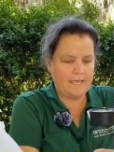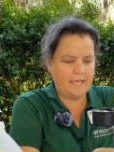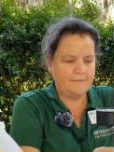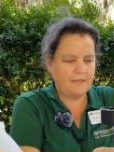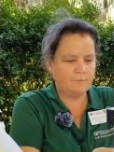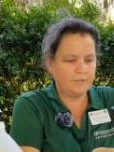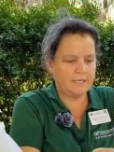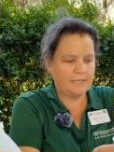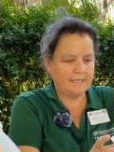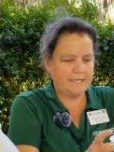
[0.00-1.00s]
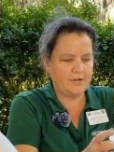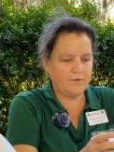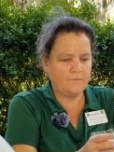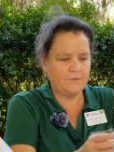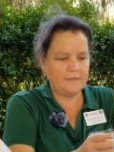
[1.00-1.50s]
And then we're gonna
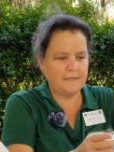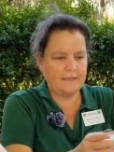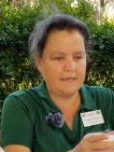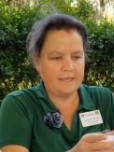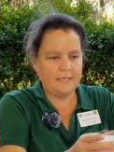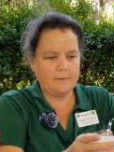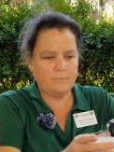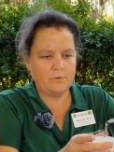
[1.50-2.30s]
carefully then